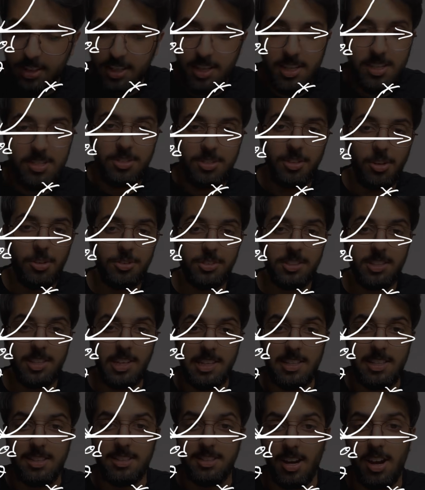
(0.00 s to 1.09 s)
is not
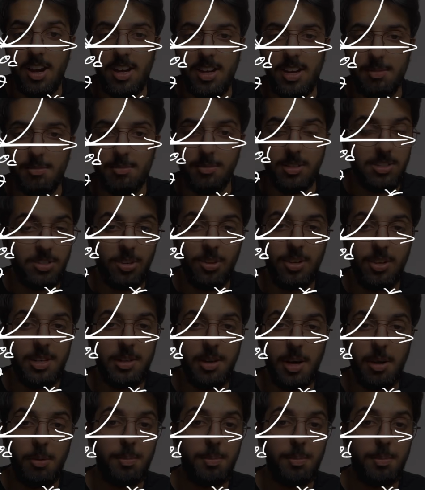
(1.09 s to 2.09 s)
in time, it's not in our